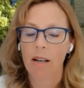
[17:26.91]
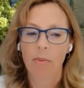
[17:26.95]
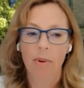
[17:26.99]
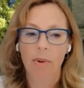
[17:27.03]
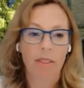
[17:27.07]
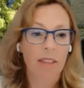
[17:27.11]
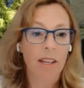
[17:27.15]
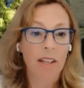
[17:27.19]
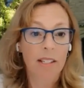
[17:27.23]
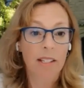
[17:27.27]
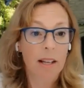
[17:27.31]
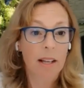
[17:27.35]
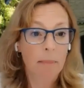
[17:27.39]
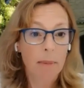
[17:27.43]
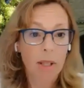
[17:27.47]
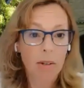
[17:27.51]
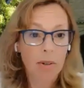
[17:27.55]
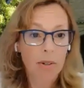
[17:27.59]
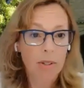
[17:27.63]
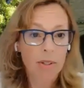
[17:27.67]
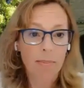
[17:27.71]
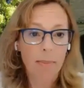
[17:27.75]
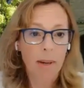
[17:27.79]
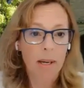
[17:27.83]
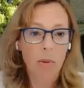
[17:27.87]
We think some of
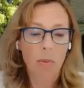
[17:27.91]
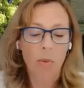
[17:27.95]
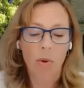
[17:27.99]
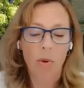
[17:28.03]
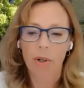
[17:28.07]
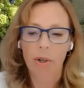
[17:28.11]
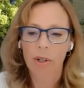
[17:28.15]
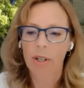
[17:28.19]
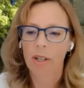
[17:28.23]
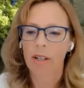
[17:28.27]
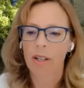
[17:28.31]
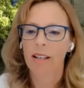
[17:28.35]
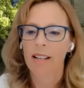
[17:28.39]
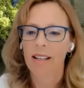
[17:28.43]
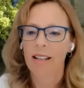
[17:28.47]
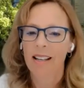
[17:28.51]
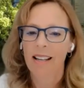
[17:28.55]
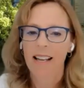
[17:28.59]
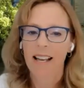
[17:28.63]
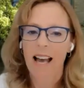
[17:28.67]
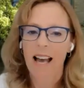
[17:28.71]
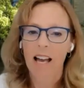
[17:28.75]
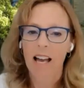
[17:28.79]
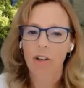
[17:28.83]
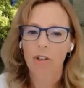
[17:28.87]
those might work,
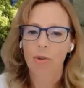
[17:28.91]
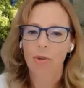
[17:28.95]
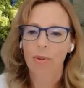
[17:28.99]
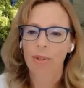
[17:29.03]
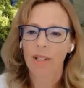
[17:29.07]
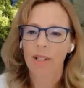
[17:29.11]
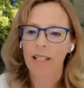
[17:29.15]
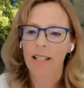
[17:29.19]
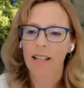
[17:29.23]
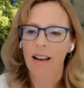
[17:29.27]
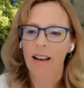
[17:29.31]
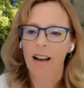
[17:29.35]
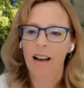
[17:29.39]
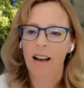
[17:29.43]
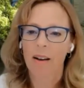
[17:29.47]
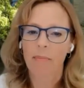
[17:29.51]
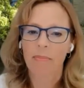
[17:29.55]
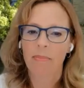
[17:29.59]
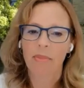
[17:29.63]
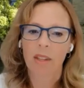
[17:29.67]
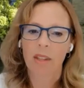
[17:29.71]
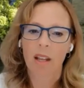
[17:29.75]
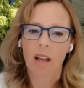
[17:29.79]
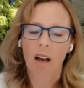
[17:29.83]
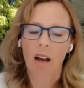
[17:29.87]
actually.
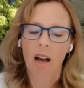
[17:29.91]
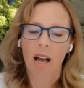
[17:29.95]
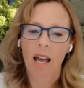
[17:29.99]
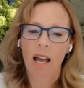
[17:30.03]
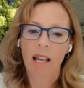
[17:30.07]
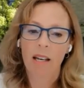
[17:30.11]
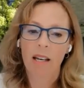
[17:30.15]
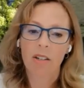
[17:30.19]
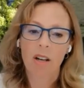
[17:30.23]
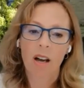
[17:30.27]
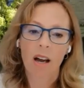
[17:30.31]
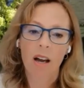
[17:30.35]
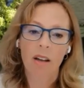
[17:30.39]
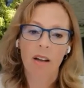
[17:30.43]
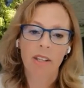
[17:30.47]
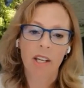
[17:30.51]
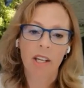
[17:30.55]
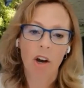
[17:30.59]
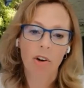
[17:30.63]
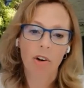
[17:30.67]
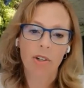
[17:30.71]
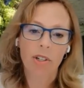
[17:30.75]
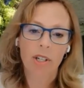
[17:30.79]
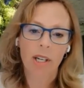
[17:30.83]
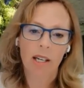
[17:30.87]
Um, and uh,
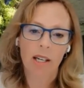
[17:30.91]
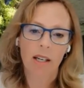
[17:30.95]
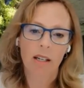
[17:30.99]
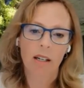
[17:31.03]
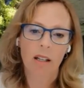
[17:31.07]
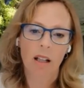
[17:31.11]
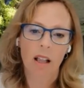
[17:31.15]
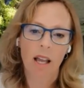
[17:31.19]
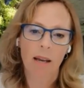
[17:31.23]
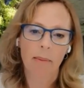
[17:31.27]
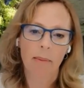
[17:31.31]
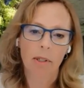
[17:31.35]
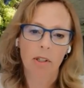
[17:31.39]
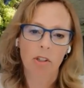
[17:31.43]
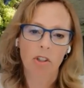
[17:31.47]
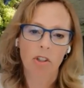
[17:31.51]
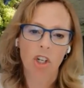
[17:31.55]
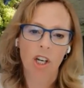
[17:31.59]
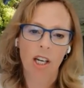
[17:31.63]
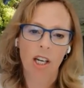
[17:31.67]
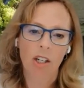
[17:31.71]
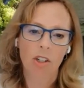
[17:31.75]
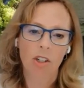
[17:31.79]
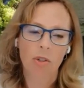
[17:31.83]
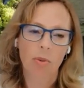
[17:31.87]
the Arctic and climate
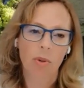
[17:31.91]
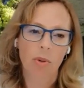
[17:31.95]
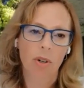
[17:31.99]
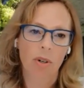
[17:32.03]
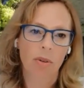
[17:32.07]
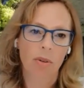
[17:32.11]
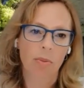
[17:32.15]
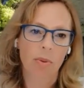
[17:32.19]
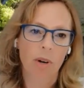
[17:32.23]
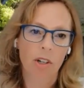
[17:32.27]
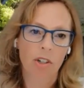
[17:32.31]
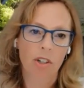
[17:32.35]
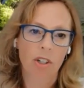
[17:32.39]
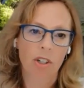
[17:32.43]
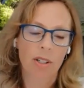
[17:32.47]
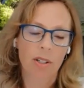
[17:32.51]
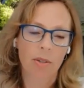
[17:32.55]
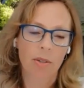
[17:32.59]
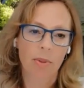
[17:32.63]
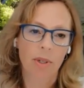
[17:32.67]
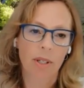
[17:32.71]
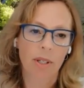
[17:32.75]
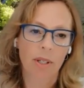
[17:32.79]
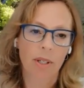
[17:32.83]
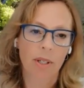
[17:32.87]
change, where Russia
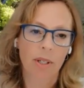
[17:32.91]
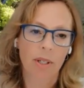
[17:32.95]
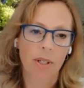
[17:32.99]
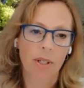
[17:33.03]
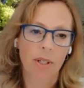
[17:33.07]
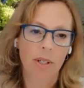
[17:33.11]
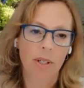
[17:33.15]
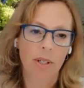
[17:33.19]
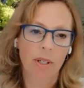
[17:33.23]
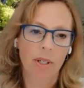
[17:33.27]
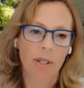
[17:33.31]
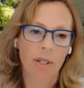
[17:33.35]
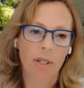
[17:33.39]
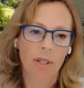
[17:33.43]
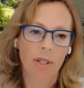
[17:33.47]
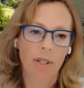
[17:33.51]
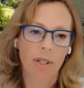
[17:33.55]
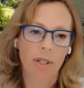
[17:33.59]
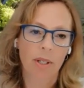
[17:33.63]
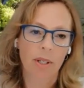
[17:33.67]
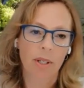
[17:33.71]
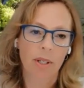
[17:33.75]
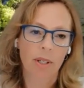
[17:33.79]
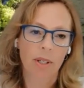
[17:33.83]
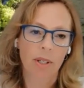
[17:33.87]
is really a heavyweight
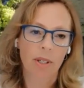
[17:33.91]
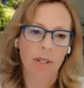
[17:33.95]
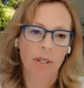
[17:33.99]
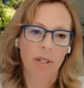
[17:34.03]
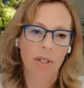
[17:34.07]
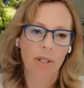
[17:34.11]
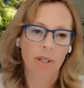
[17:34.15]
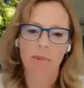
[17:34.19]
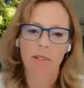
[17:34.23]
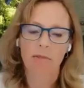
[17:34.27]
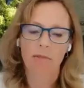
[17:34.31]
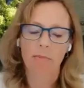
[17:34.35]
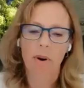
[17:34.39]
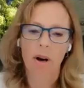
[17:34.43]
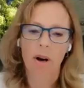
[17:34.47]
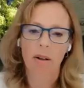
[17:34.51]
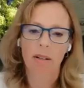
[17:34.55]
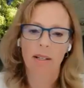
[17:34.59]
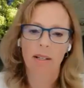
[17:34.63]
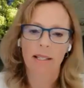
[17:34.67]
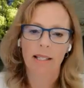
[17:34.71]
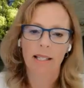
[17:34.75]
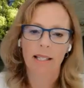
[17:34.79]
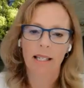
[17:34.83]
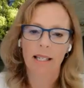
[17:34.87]
in, in terms of
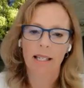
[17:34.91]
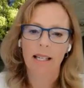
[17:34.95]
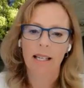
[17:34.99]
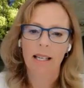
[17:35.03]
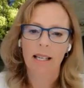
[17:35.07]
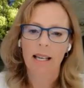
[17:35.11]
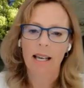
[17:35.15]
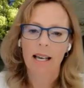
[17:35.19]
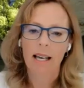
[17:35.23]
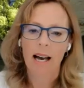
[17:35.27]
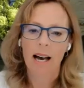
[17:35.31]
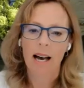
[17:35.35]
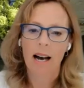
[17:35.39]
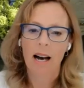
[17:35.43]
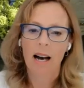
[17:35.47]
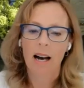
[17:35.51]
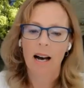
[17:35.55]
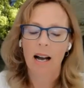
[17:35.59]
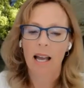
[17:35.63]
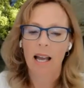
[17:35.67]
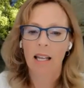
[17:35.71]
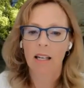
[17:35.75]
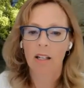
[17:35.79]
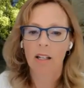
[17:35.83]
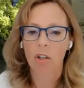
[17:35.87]
policy
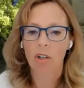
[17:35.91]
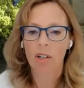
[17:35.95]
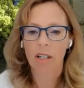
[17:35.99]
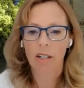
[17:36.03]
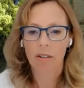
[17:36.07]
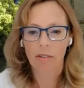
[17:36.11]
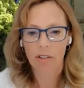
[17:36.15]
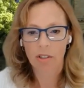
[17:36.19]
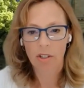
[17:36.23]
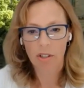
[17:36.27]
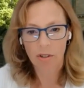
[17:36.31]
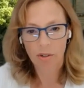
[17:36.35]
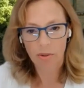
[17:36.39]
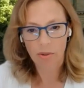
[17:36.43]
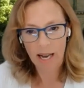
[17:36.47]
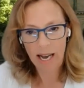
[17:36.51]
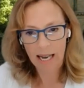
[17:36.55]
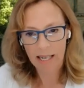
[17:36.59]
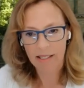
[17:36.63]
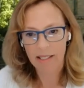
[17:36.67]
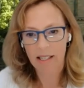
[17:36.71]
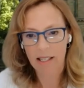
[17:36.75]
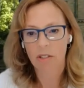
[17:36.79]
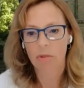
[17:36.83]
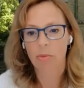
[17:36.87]
uh, and looking to
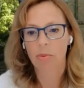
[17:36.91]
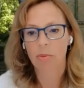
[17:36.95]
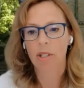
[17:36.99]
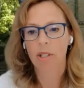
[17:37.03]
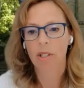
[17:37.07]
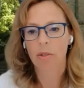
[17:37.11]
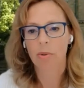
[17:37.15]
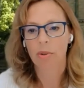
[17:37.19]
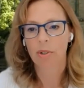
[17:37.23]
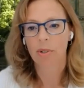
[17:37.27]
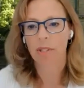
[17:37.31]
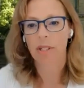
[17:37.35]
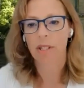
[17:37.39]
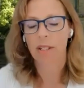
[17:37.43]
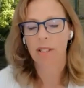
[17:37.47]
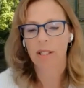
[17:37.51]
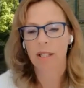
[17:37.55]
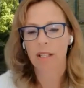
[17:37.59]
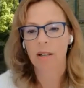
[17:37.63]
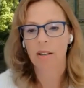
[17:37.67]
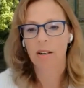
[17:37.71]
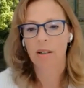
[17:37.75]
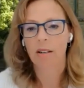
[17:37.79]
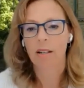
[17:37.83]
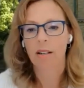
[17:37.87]
access resources
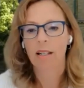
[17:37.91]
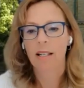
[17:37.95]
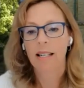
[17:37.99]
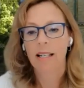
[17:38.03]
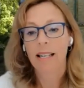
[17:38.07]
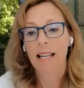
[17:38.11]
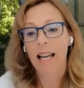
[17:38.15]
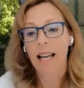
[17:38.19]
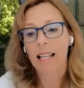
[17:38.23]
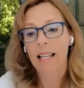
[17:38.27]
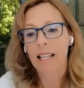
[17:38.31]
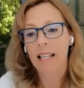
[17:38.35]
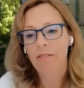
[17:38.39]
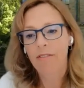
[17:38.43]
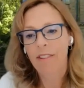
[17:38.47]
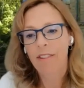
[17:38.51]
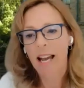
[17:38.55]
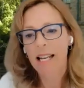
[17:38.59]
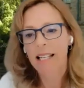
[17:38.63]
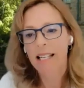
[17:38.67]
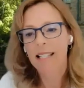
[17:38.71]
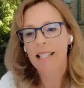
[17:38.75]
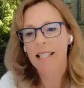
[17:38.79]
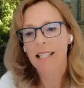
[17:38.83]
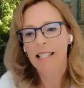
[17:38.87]
there. And then
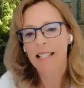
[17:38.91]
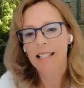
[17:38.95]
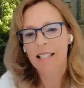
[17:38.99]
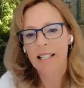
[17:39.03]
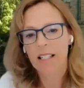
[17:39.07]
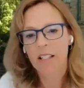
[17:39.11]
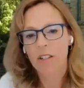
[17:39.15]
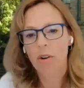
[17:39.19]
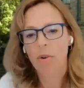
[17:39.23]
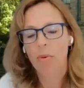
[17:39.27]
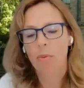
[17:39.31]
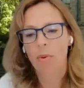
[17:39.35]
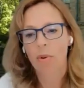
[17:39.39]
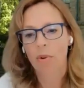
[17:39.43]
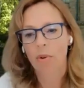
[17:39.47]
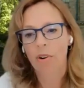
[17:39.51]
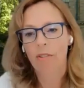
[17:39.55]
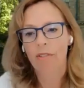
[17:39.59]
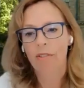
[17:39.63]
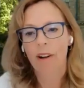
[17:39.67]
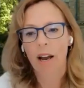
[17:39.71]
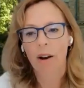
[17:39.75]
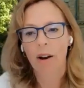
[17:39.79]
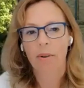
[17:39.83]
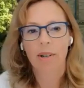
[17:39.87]
vaccines and
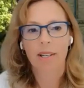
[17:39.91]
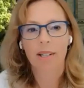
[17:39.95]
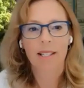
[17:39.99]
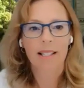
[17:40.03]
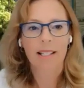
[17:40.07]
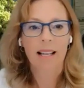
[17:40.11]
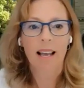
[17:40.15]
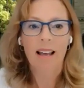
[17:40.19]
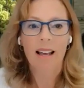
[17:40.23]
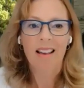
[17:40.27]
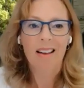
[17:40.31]
coronavirus.